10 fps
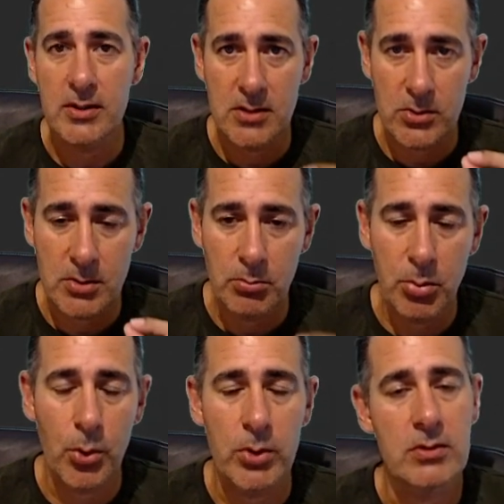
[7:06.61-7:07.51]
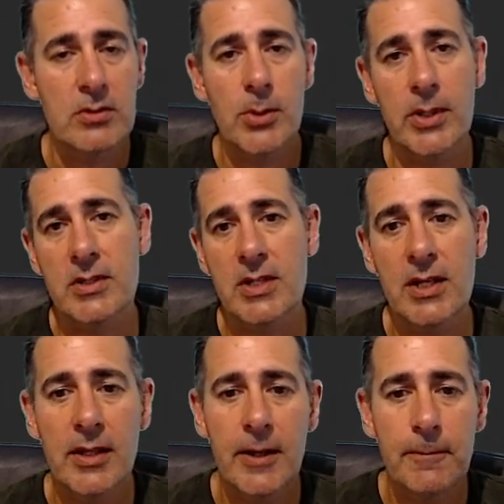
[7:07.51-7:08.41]
So it's important to understand
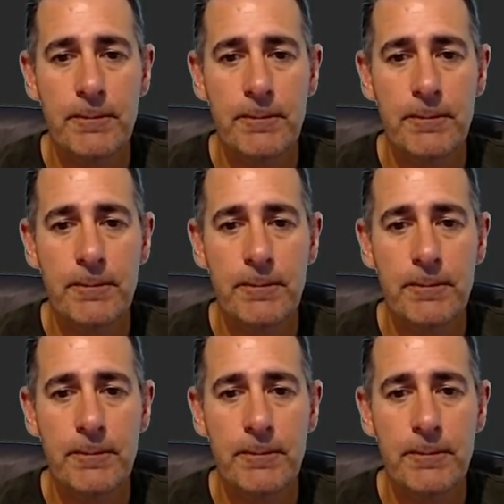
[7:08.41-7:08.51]
that.